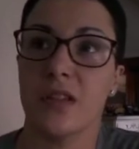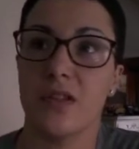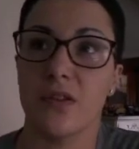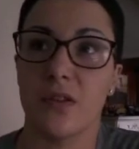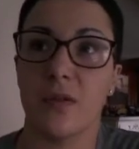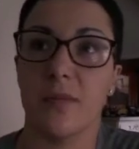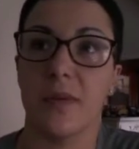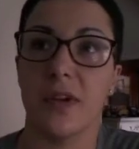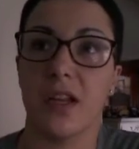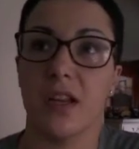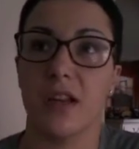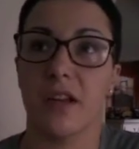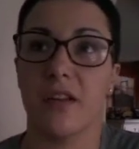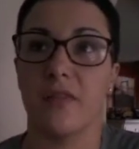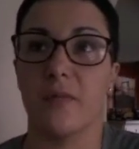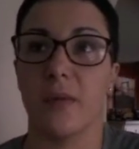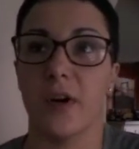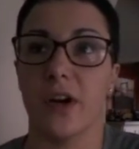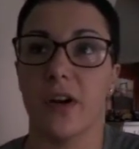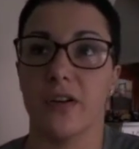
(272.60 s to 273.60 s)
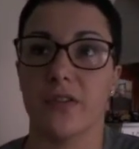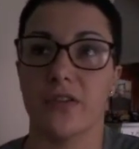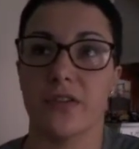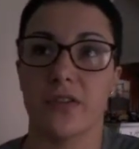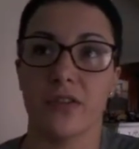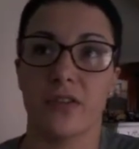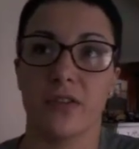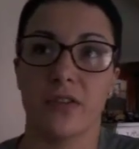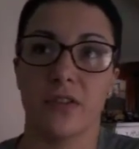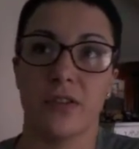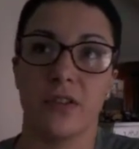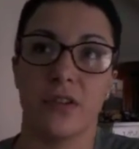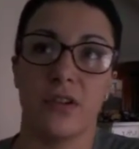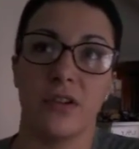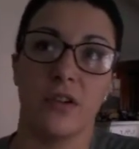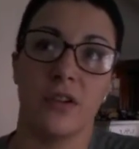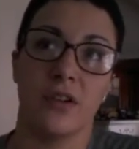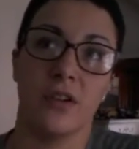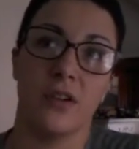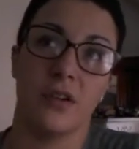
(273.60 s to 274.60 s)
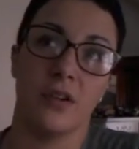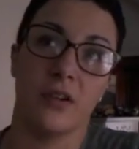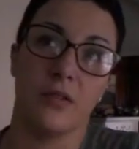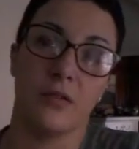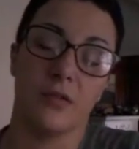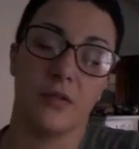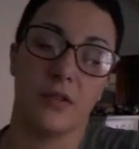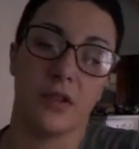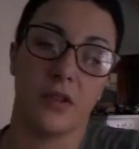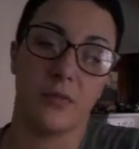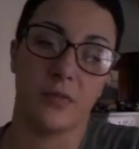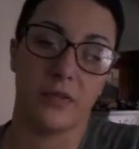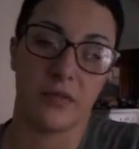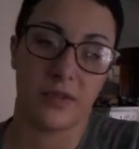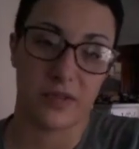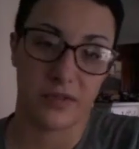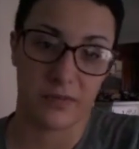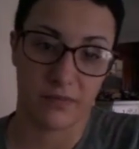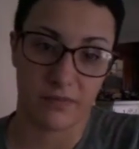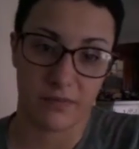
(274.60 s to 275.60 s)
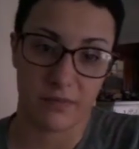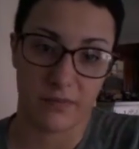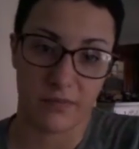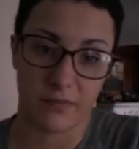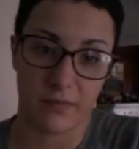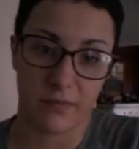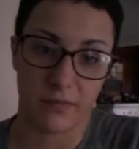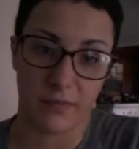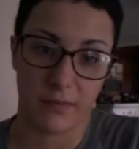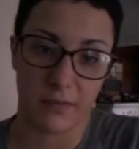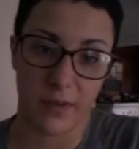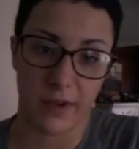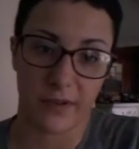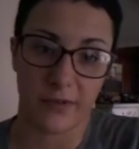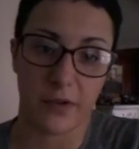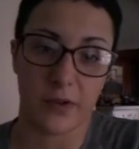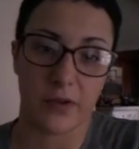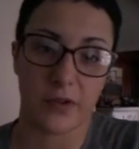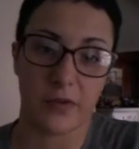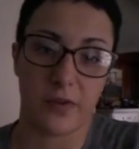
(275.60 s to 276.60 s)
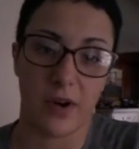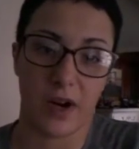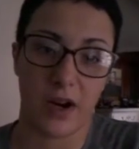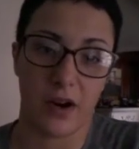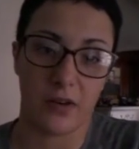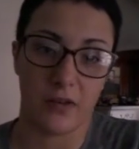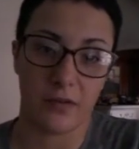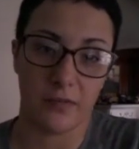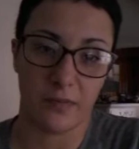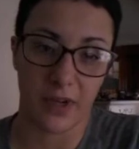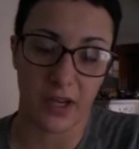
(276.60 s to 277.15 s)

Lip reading: the beginning of March was my first round.